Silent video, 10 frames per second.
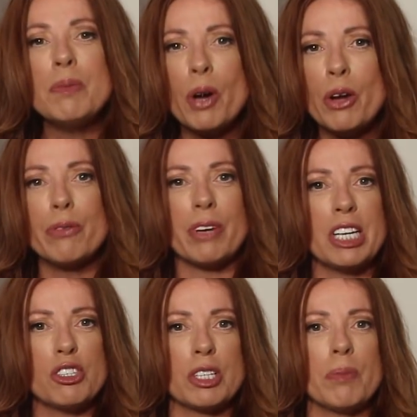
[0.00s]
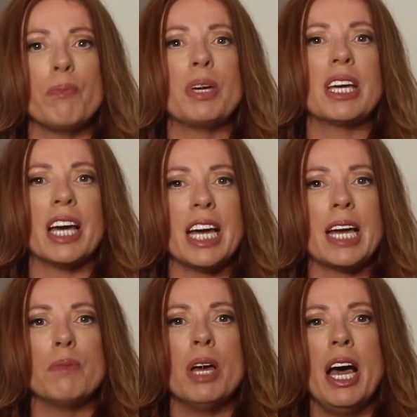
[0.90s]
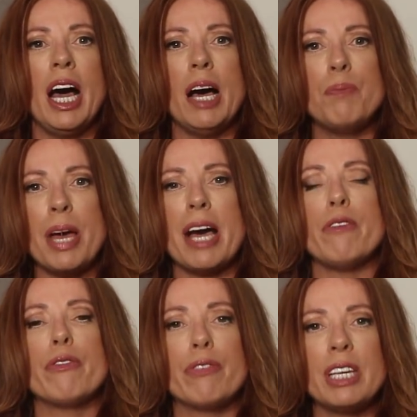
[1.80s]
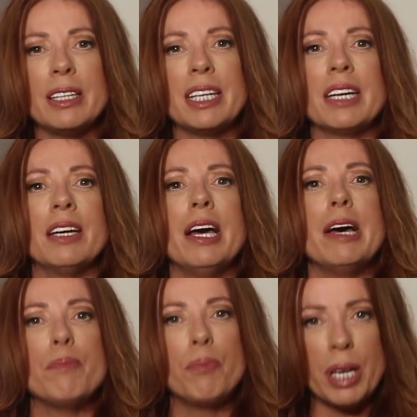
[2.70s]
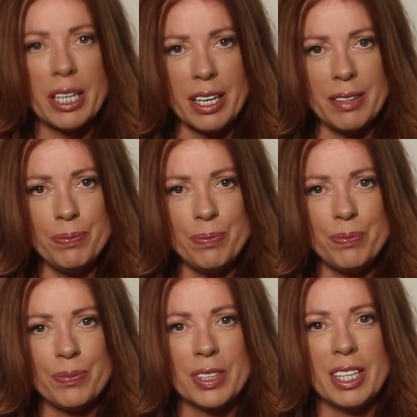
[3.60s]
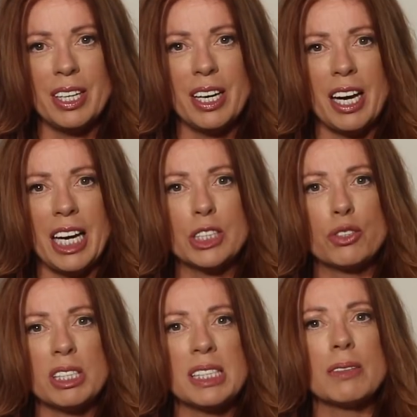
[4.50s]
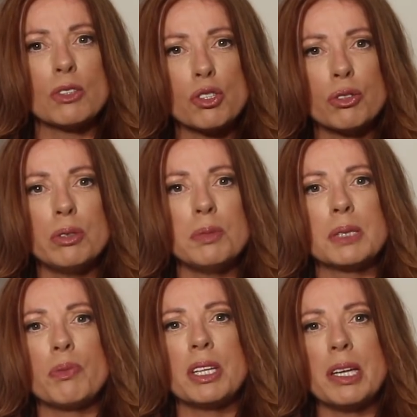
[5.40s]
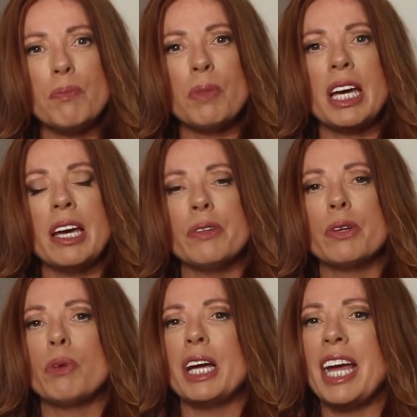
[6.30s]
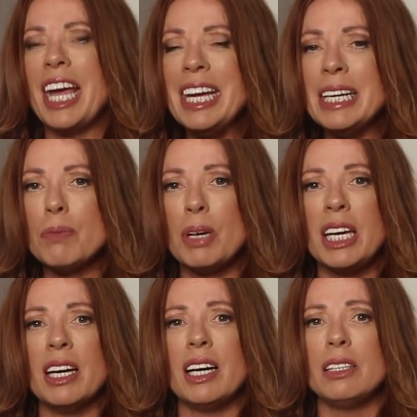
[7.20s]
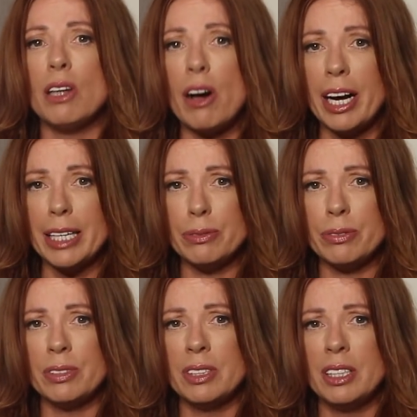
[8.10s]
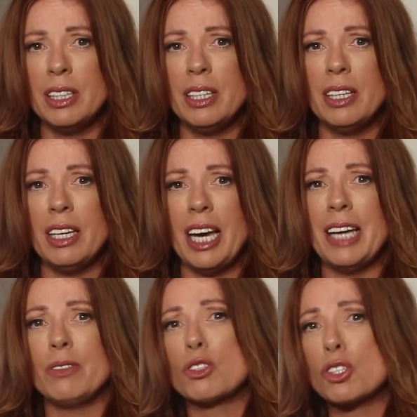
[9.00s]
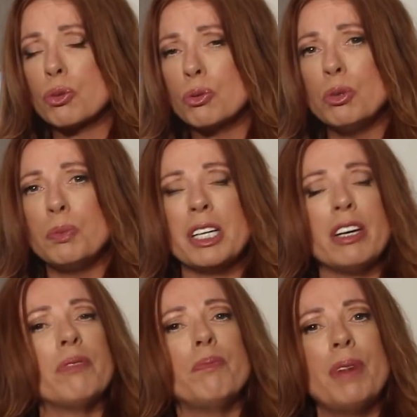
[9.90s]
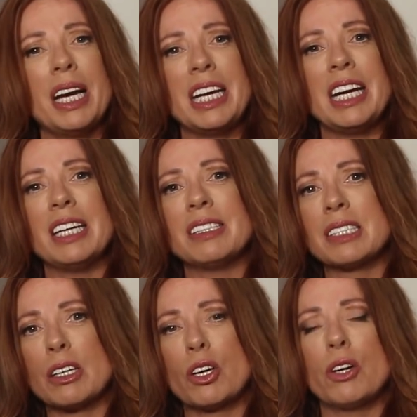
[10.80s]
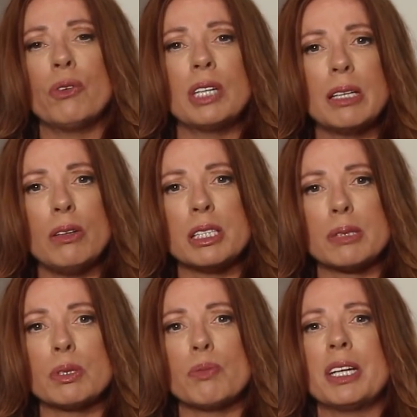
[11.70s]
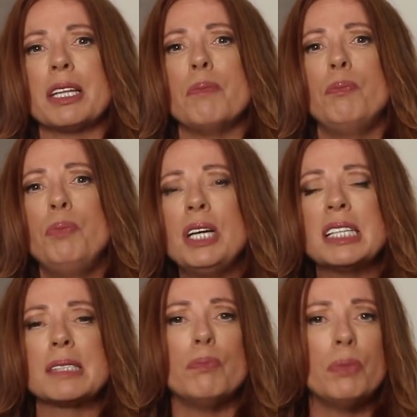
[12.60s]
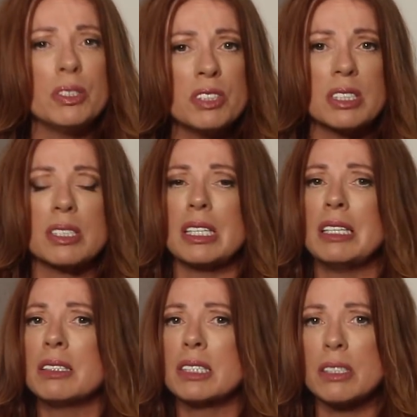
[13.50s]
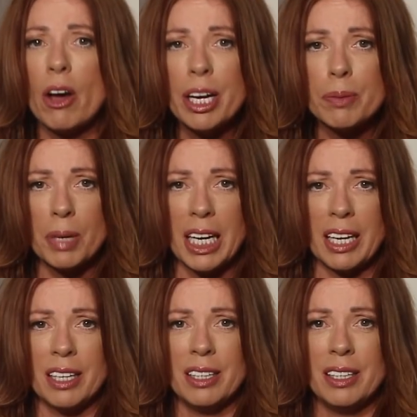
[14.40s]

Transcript: motivation became about feeling better, addressing the traumas within me that were eating me alive. And the trauma of money and security loss was one of the biggest monsters inside me.